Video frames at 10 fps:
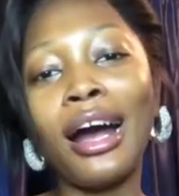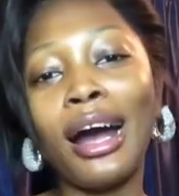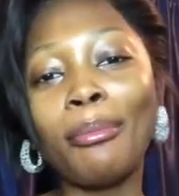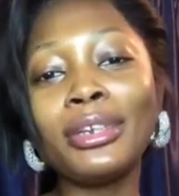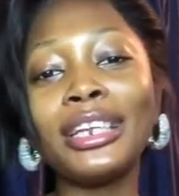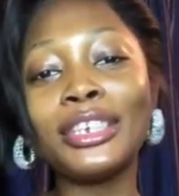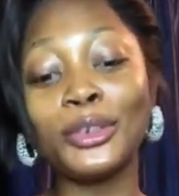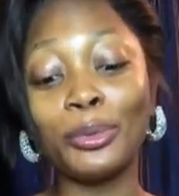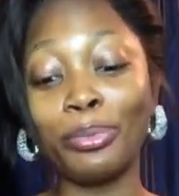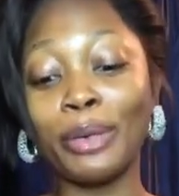I'm gonna like
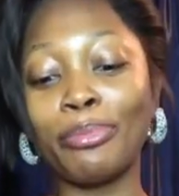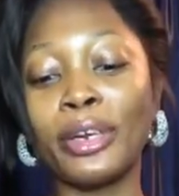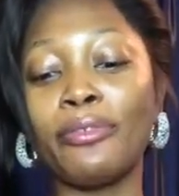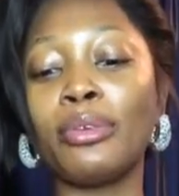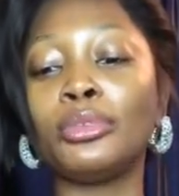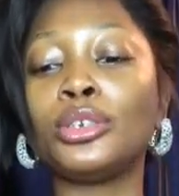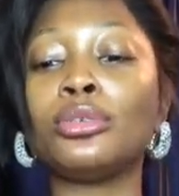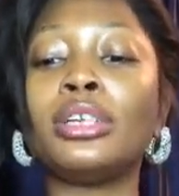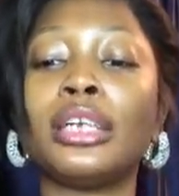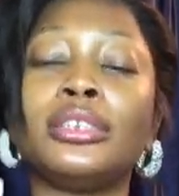to spray perfume
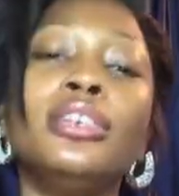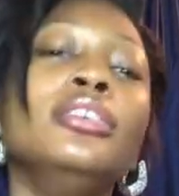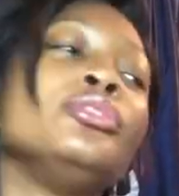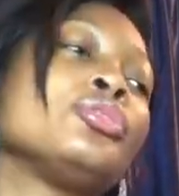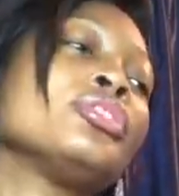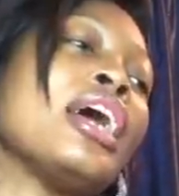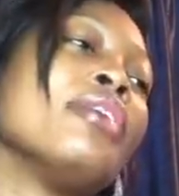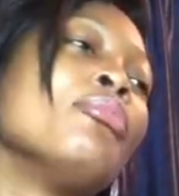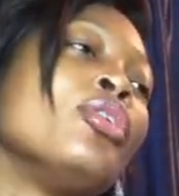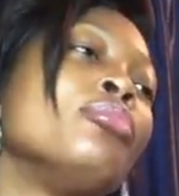so that sorry I
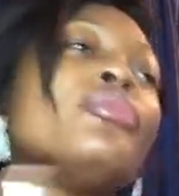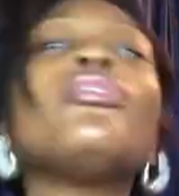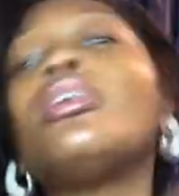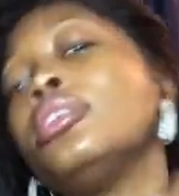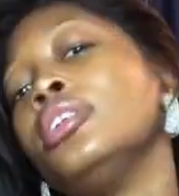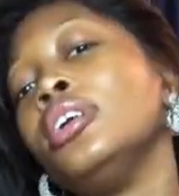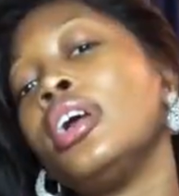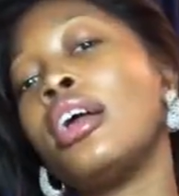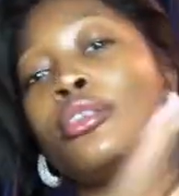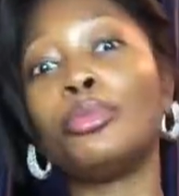more before
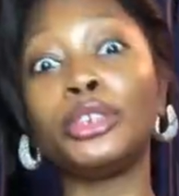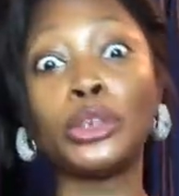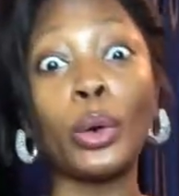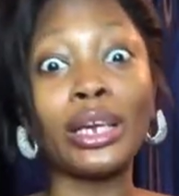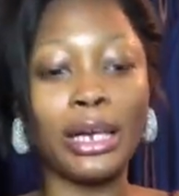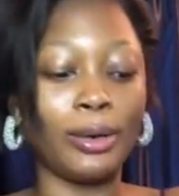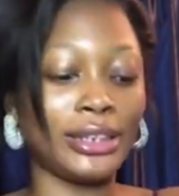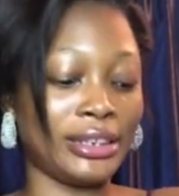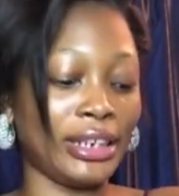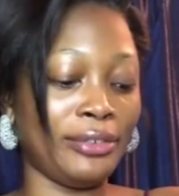we be shocking
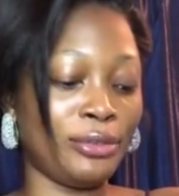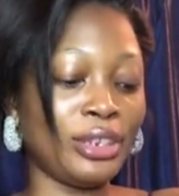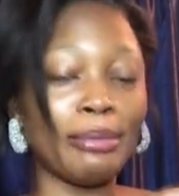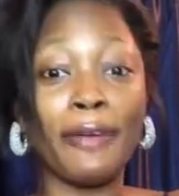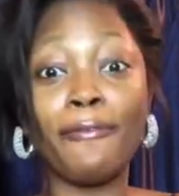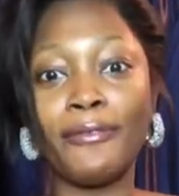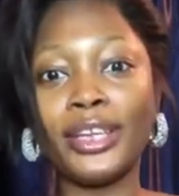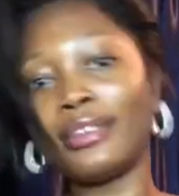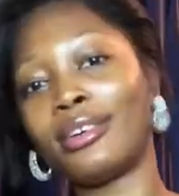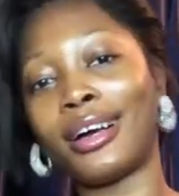ourselves, so that my
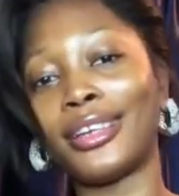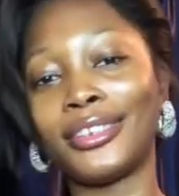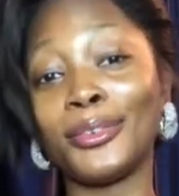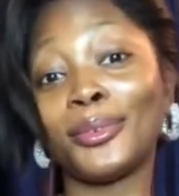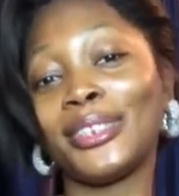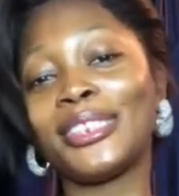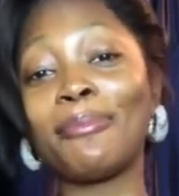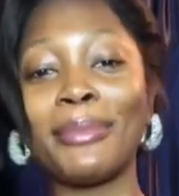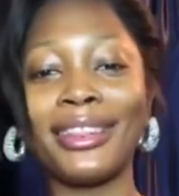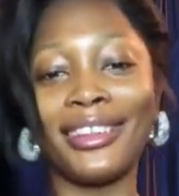video can, you know,
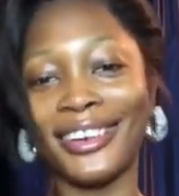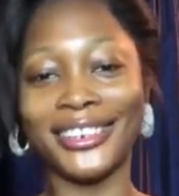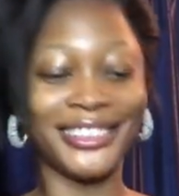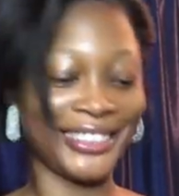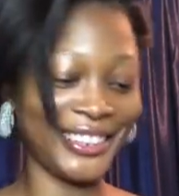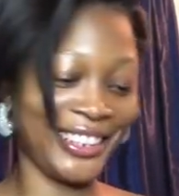smell nice.